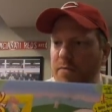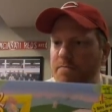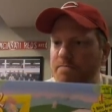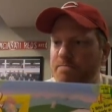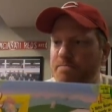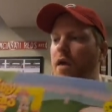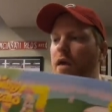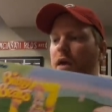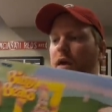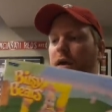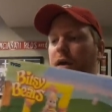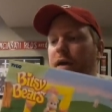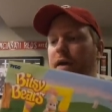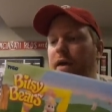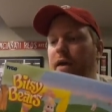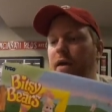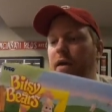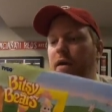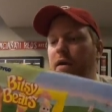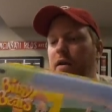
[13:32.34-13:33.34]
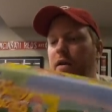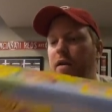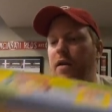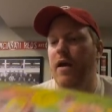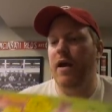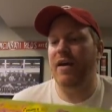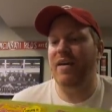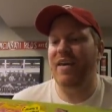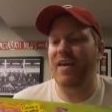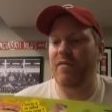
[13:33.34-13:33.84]
it, and
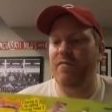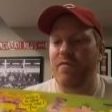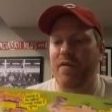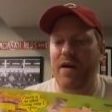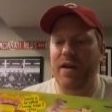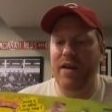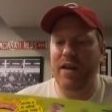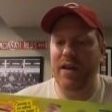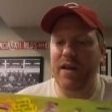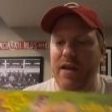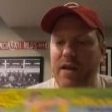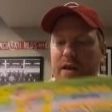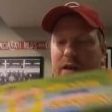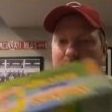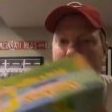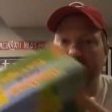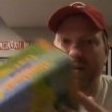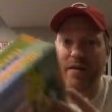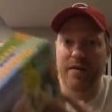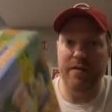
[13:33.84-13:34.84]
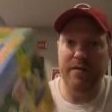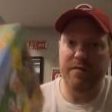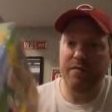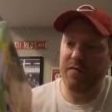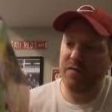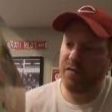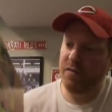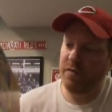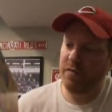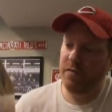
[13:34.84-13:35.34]
I can't find any kind
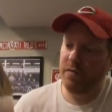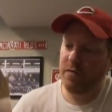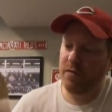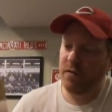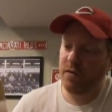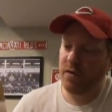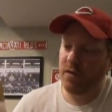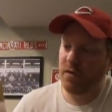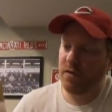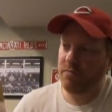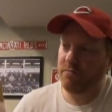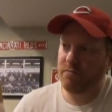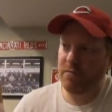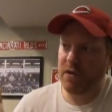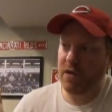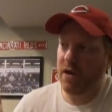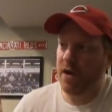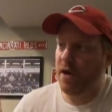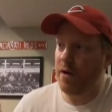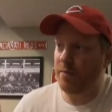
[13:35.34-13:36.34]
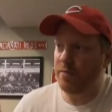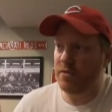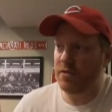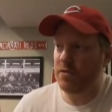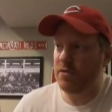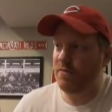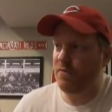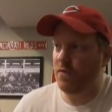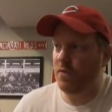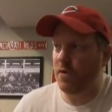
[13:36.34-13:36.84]
of
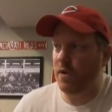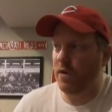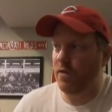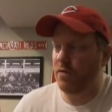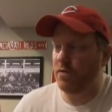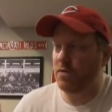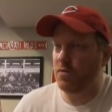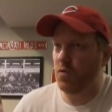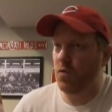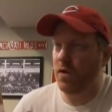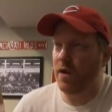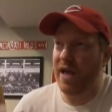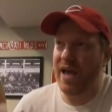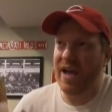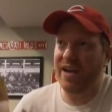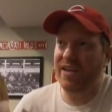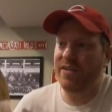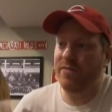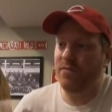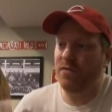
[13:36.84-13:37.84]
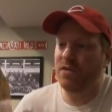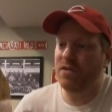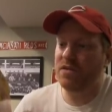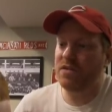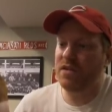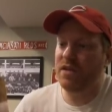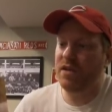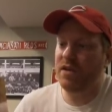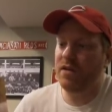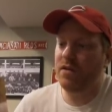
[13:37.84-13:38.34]
comps for it. There's one active
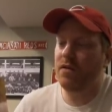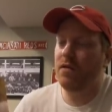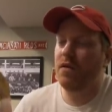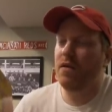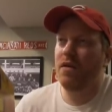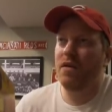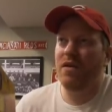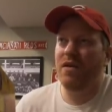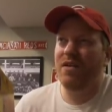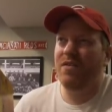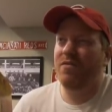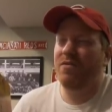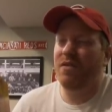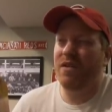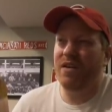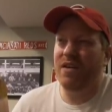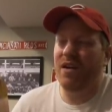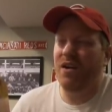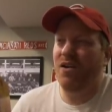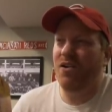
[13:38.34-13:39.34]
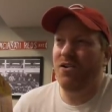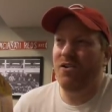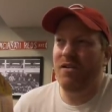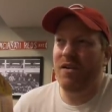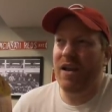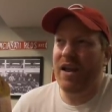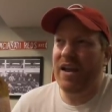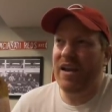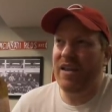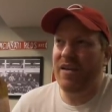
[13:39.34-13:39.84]
listing for like
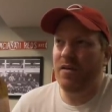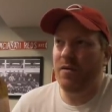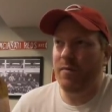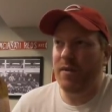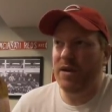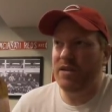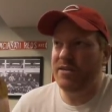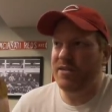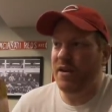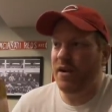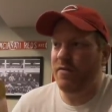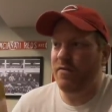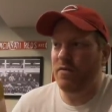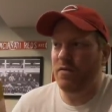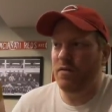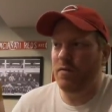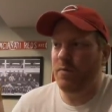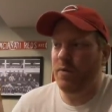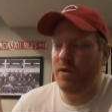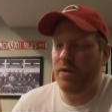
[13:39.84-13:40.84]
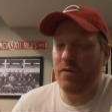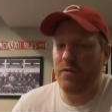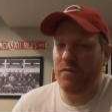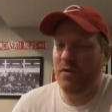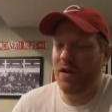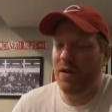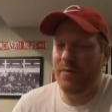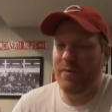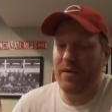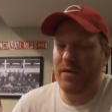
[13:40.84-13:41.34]
180 or best offer, but who,
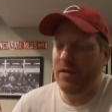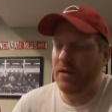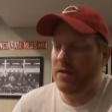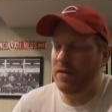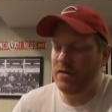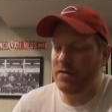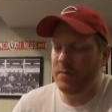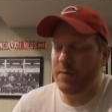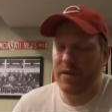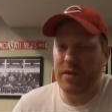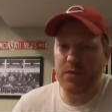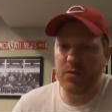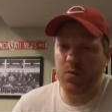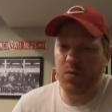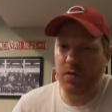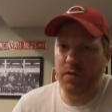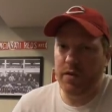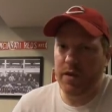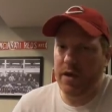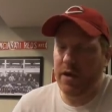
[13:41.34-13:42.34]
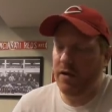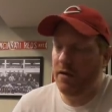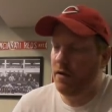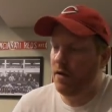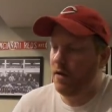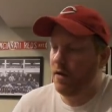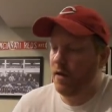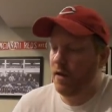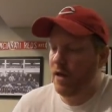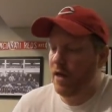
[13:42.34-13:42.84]
I mean, that doesn't mean it's worth that.
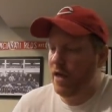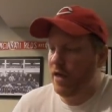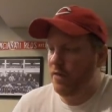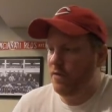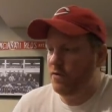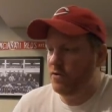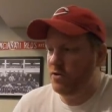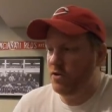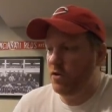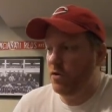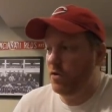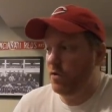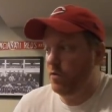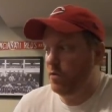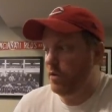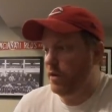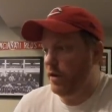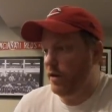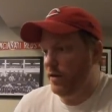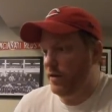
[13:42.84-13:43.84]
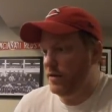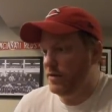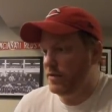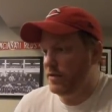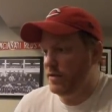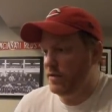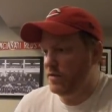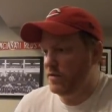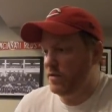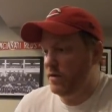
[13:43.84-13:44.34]
And there's no completed
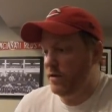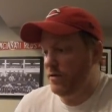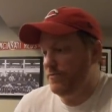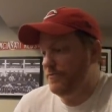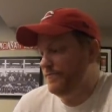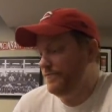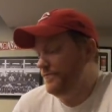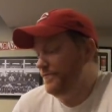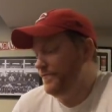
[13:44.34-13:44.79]
listing, so